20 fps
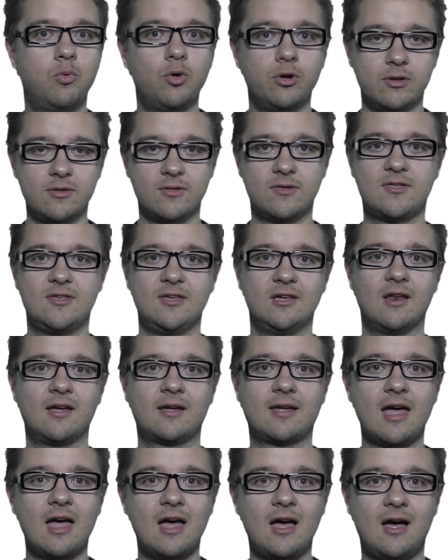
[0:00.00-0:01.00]
wouldn't steal a
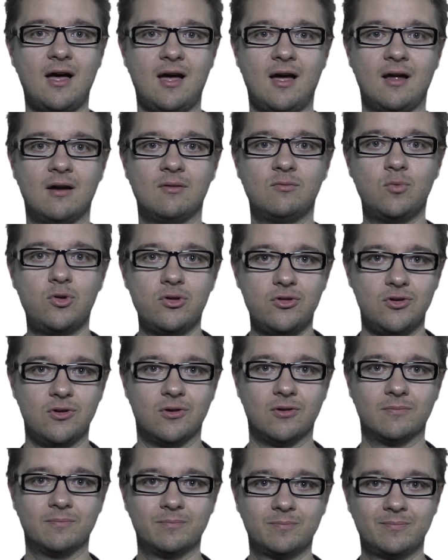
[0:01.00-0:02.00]
car, would
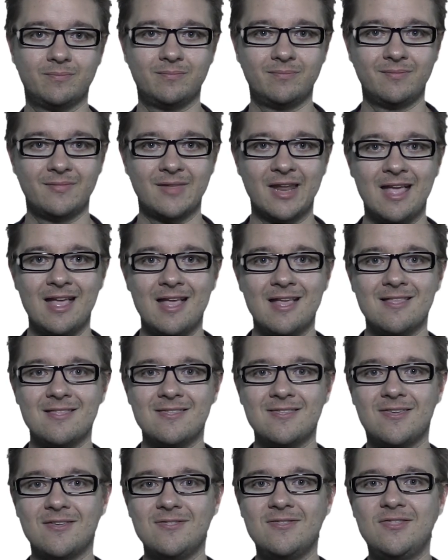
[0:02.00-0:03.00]
you? So